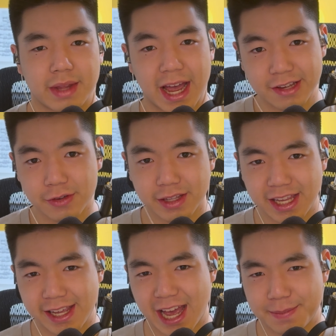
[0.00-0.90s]
As for the
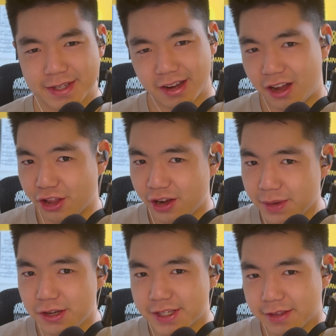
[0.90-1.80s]
keycaps, although I've
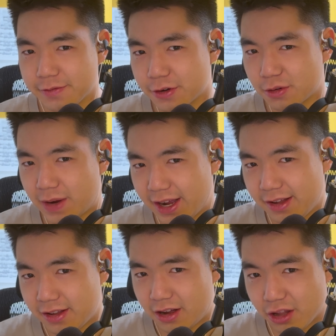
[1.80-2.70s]
been using them for a
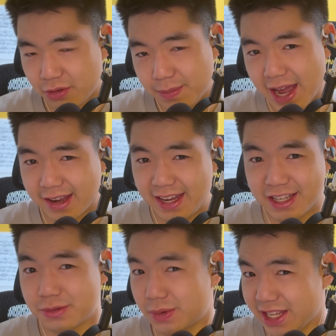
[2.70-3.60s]
while, all the way back in
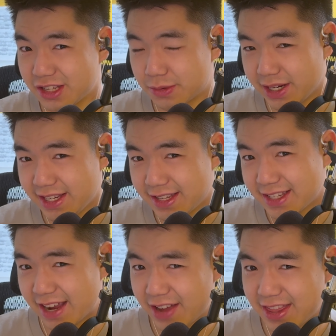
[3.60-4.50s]
2020
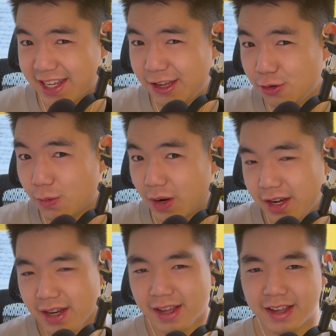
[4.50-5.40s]
since I've had the Q1,